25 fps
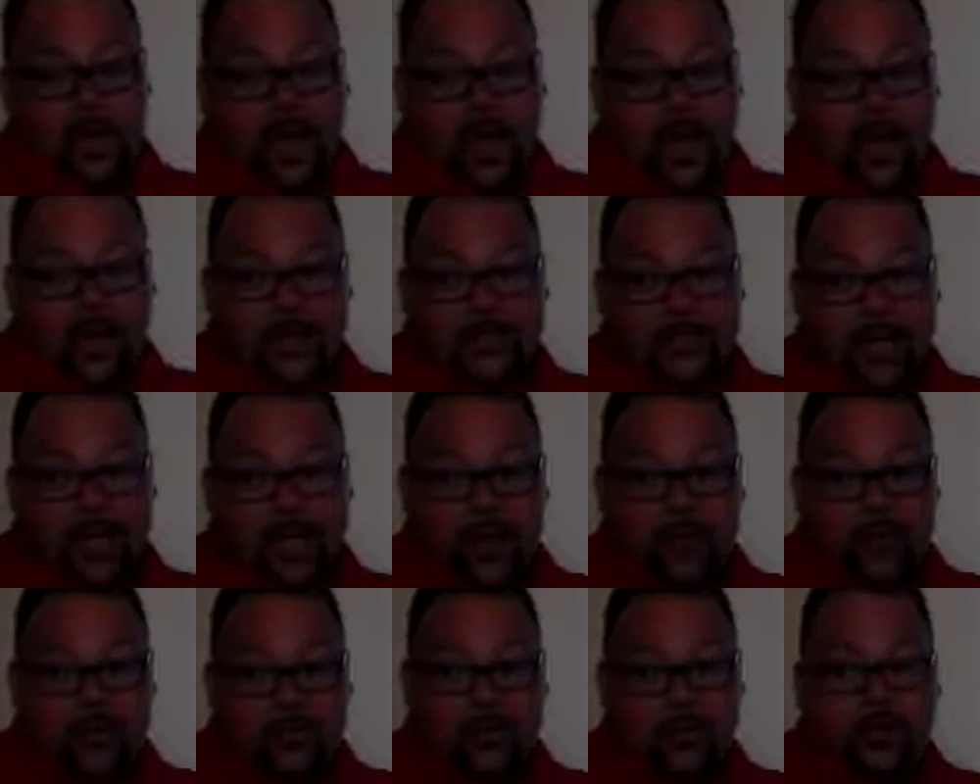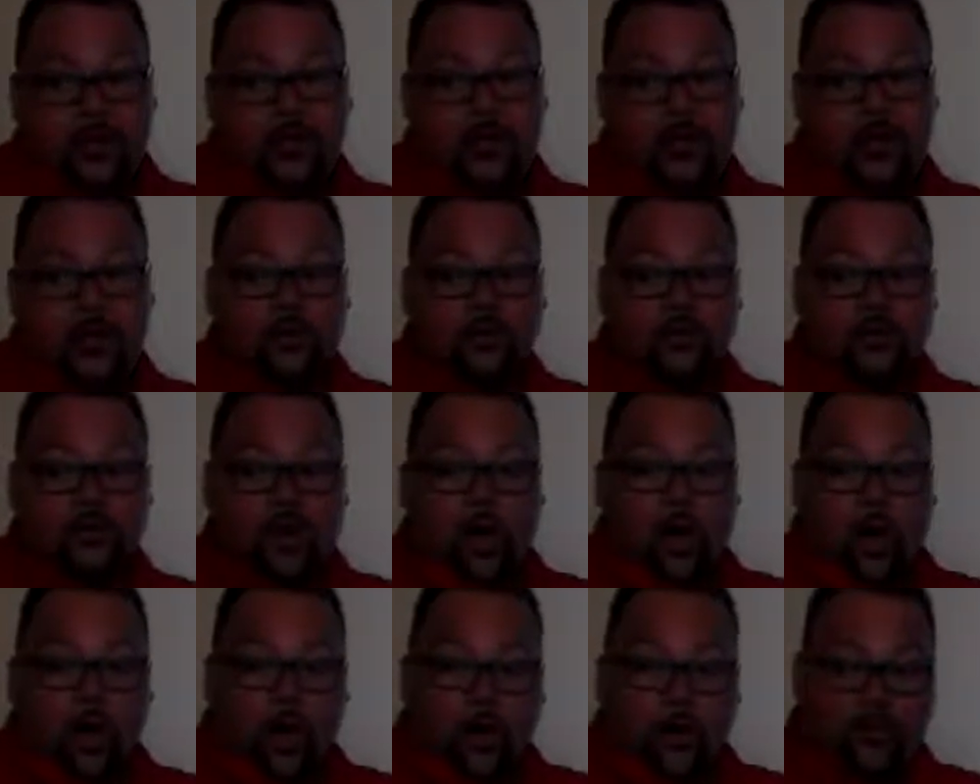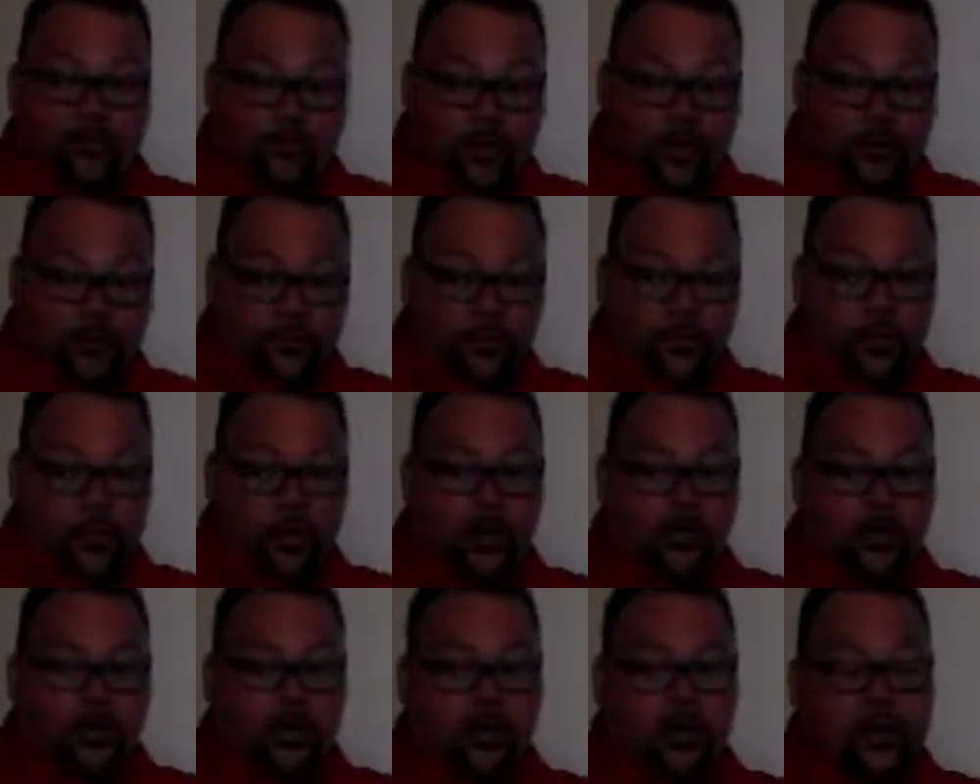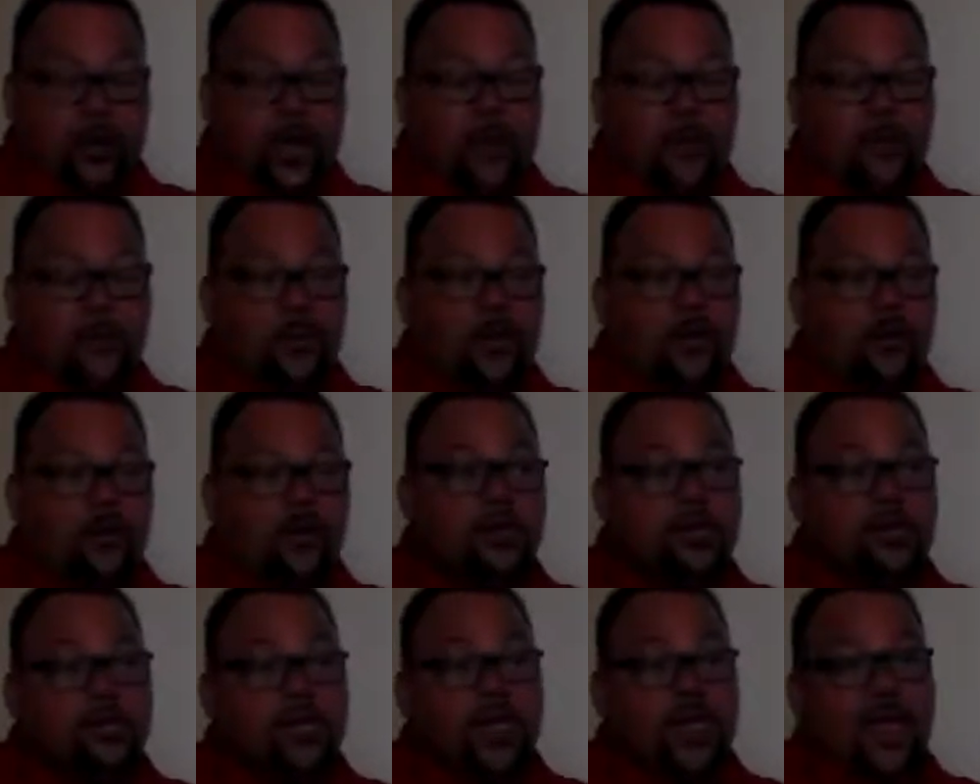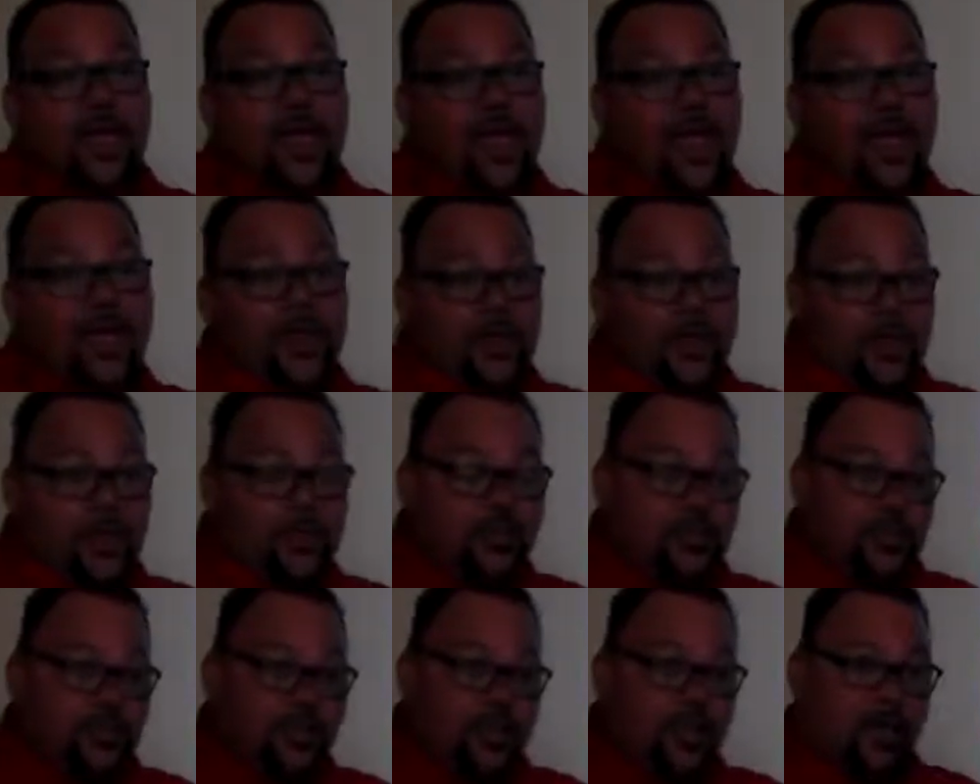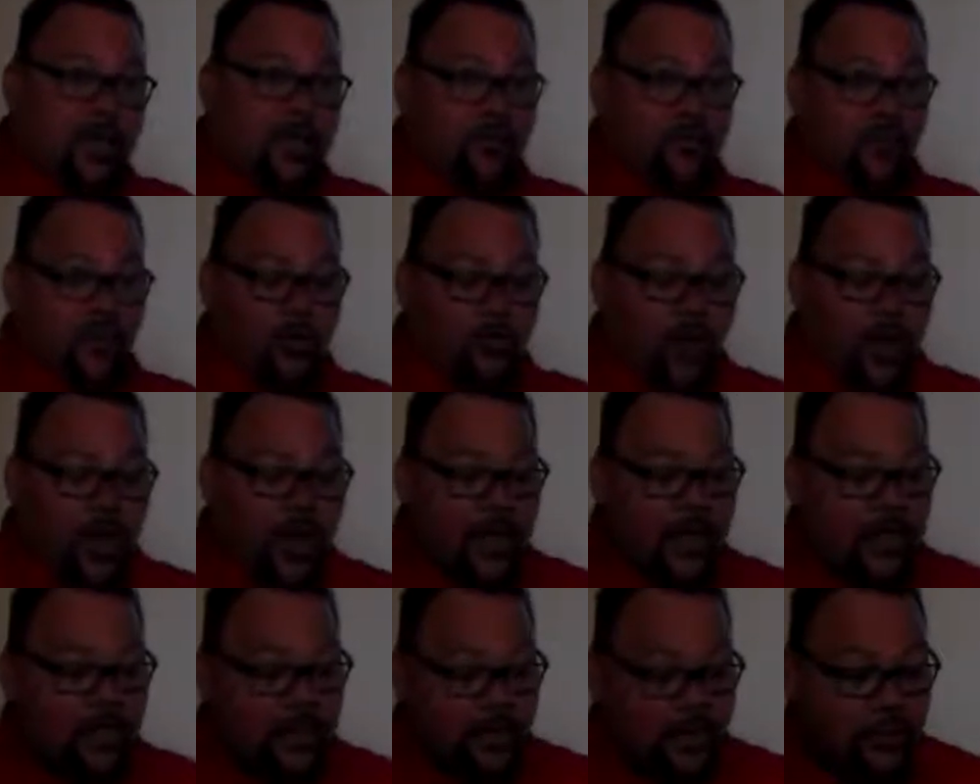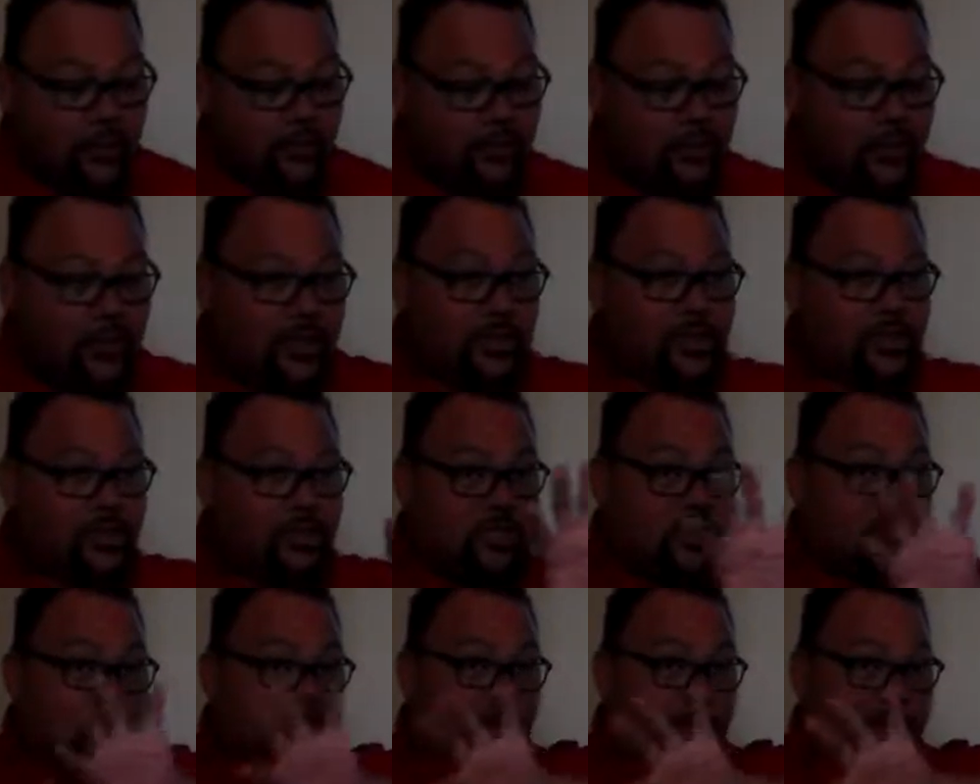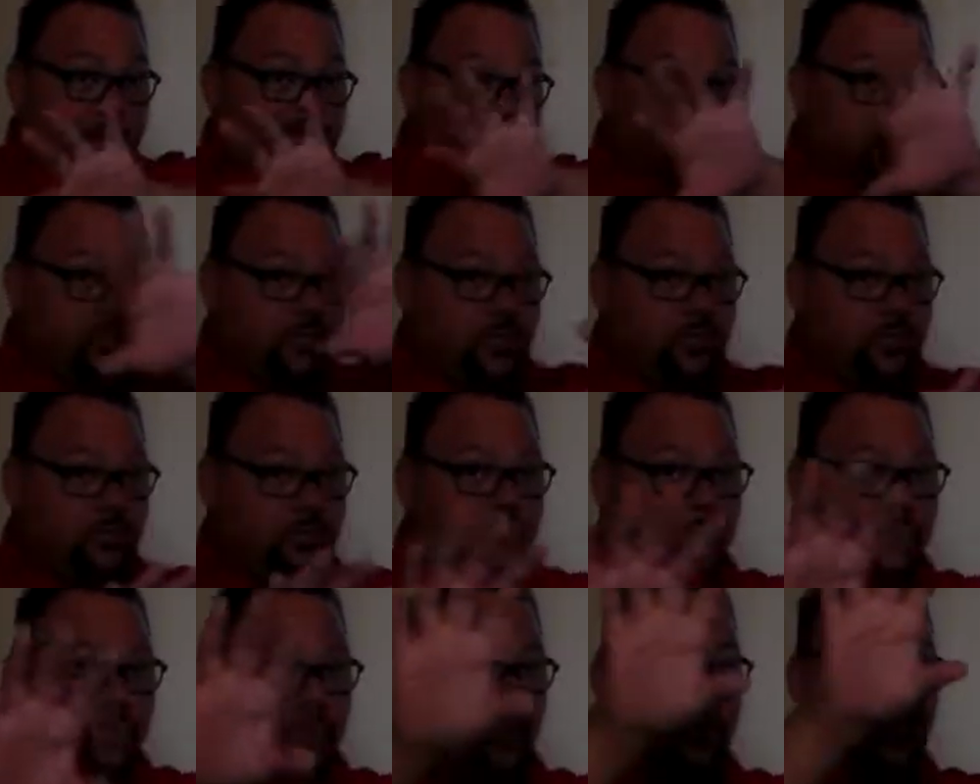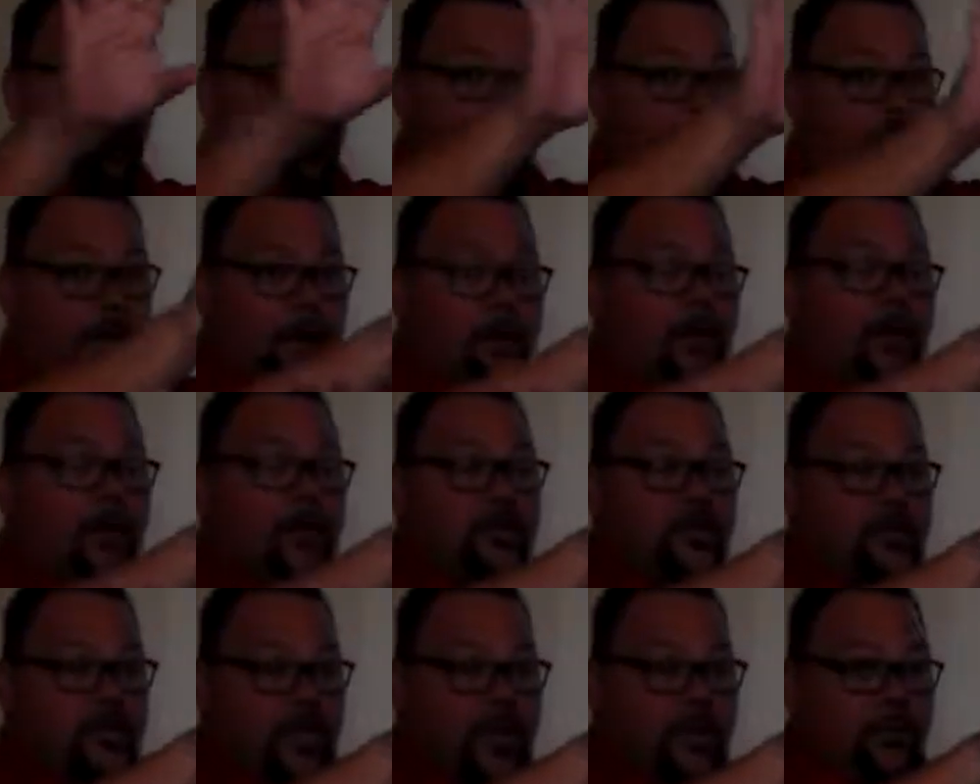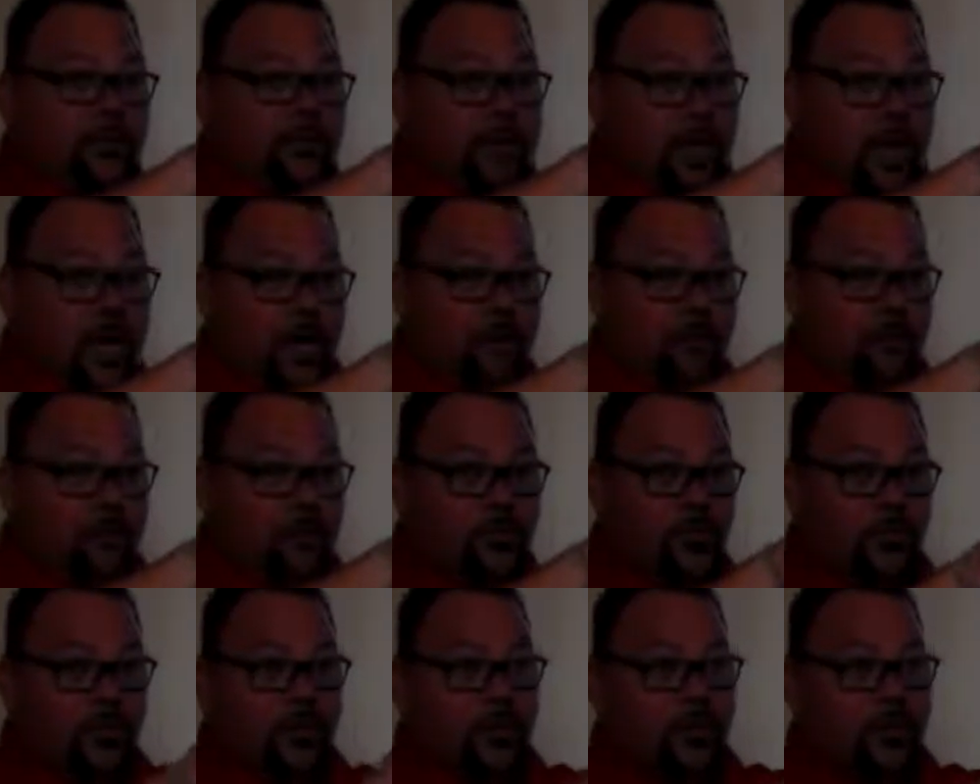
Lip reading: dioxide comes off of the pulmonary capillaries and into the alveoli. It literally is a switch. They happen at the same time.